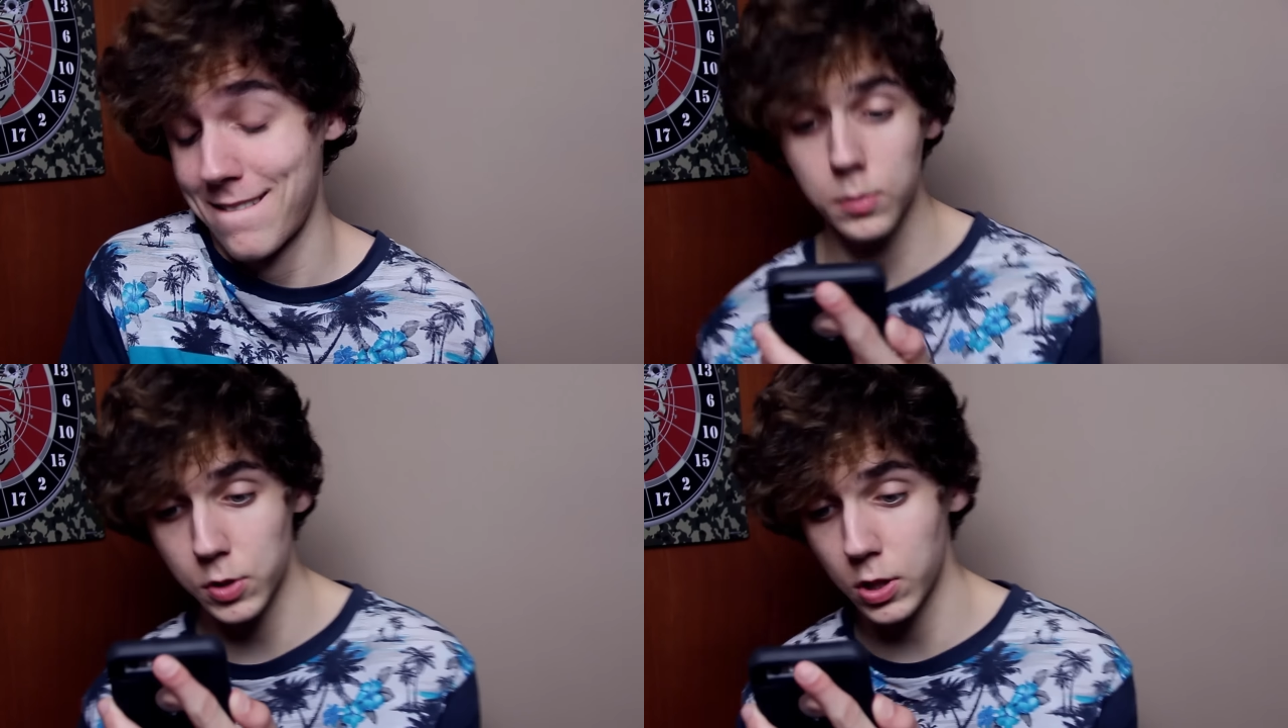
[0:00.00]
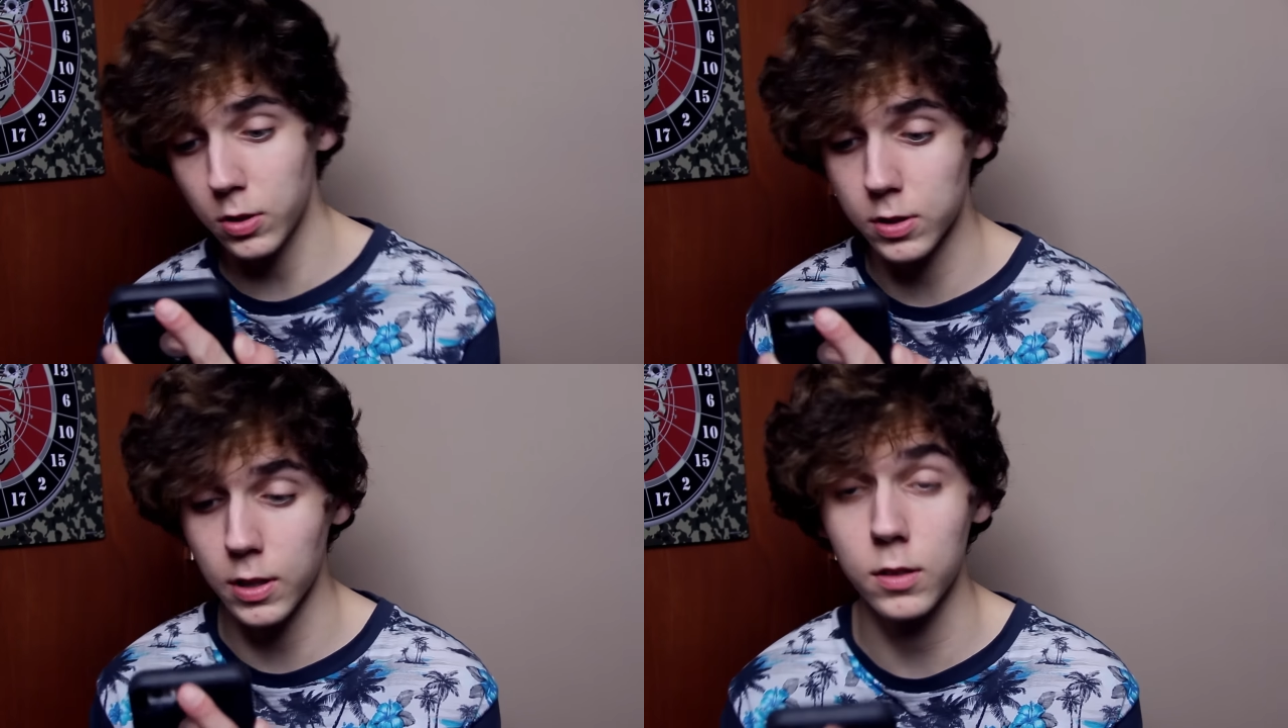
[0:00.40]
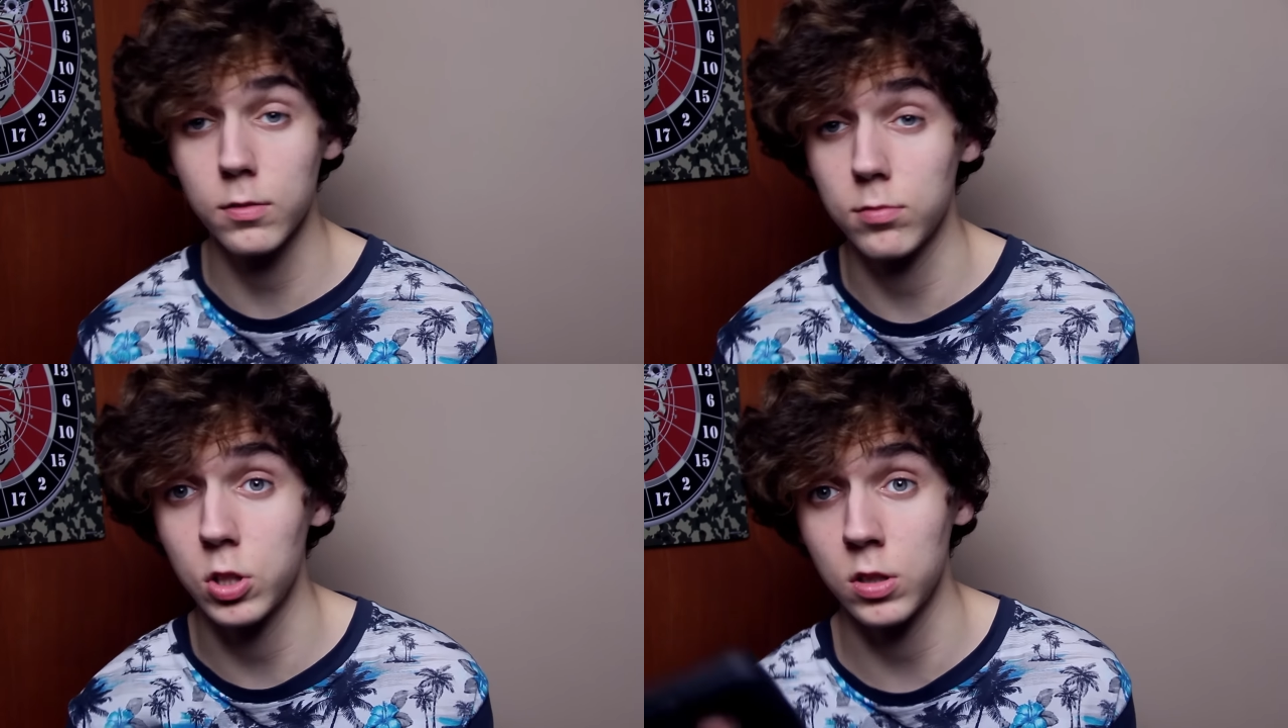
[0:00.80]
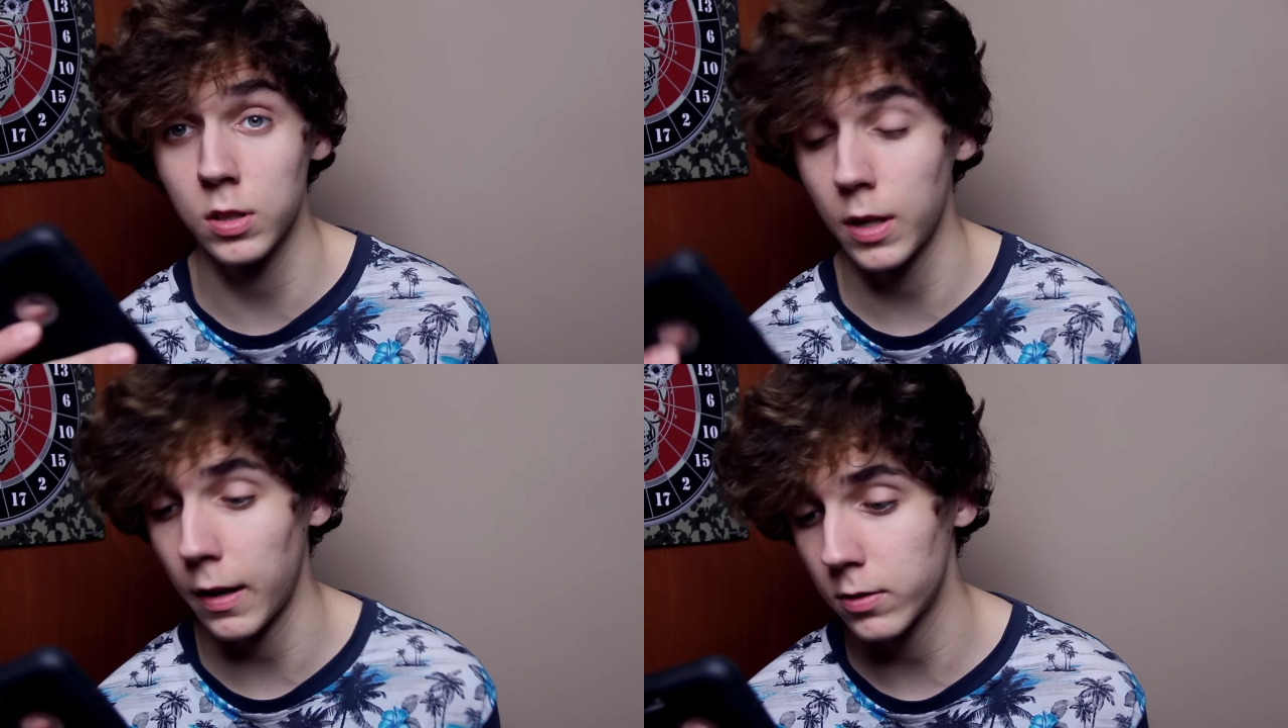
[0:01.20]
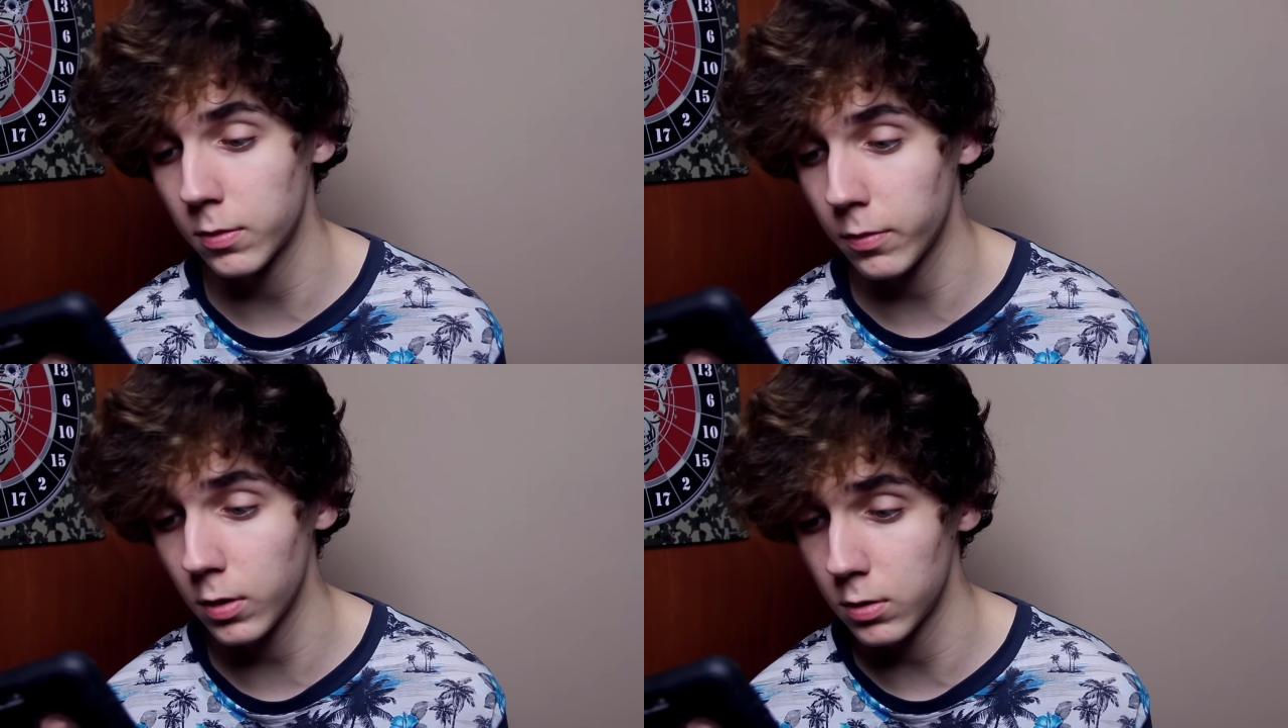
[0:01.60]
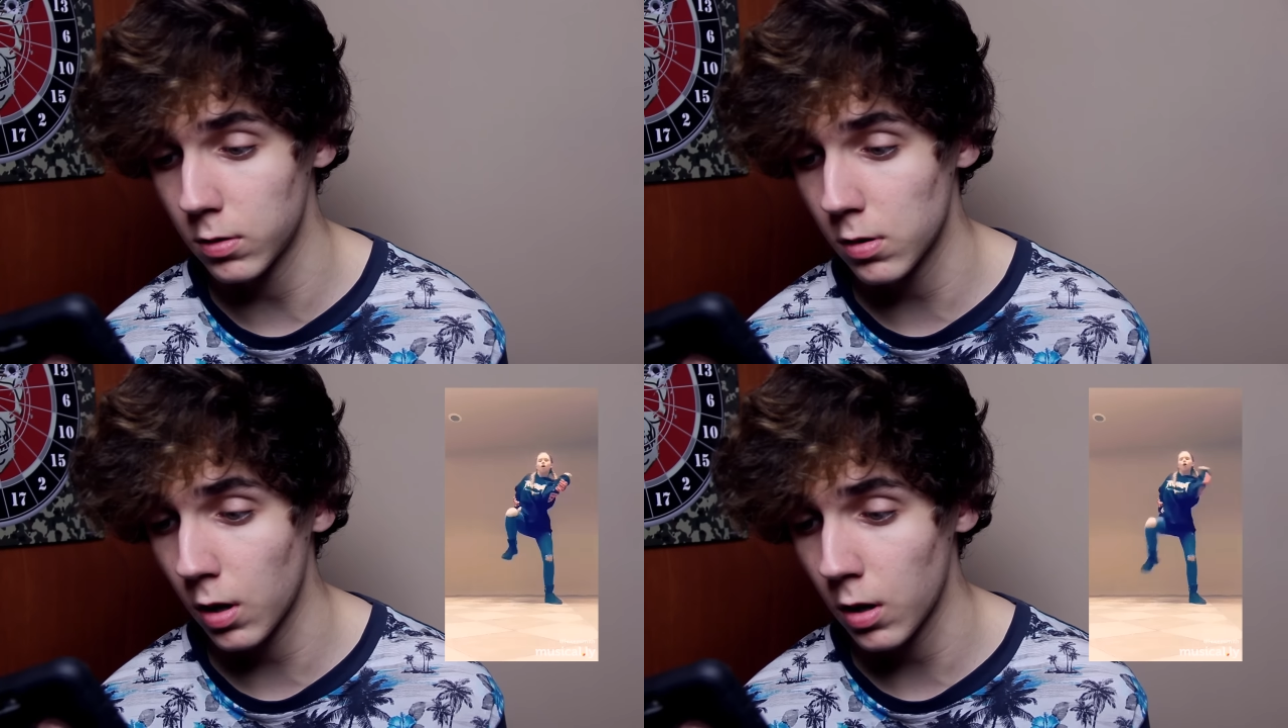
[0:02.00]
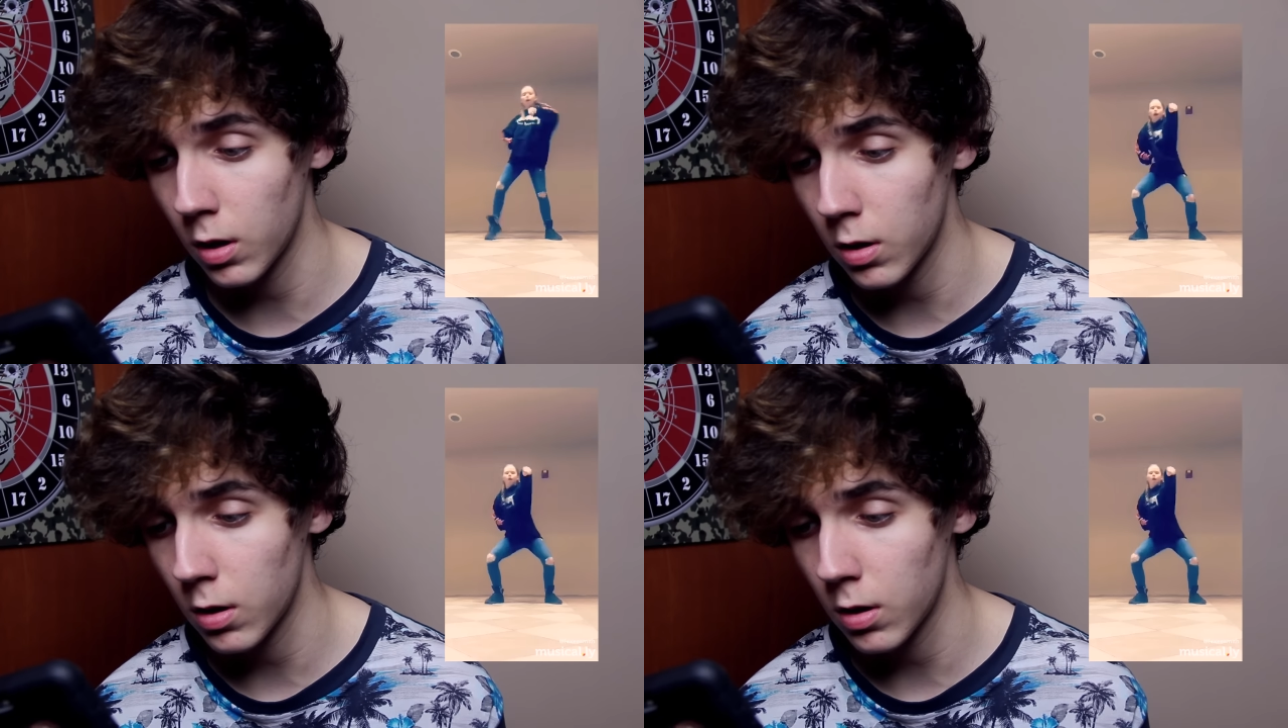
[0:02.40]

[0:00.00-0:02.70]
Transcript: Oh, she looks like she's gonna have some fun, okay.